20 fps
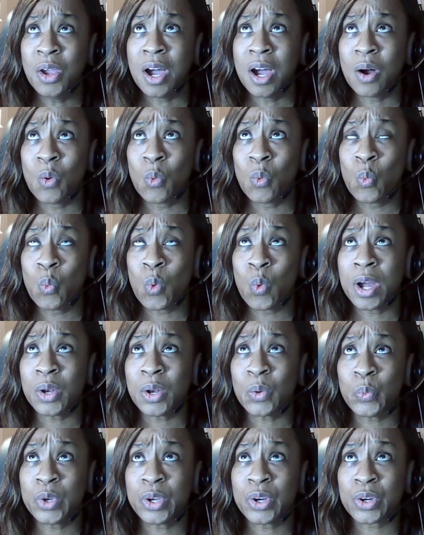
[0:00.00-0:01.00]
how
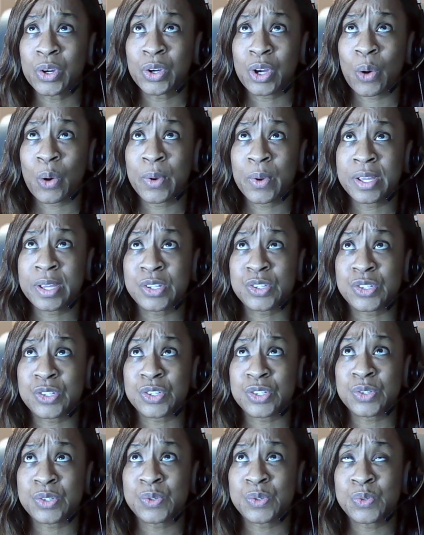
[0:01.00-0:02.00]
we're going
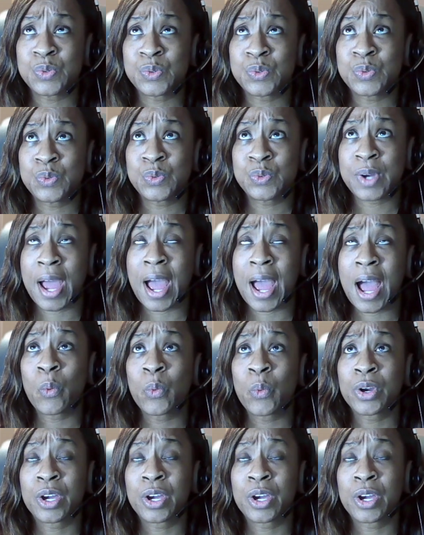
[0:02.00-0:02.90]
to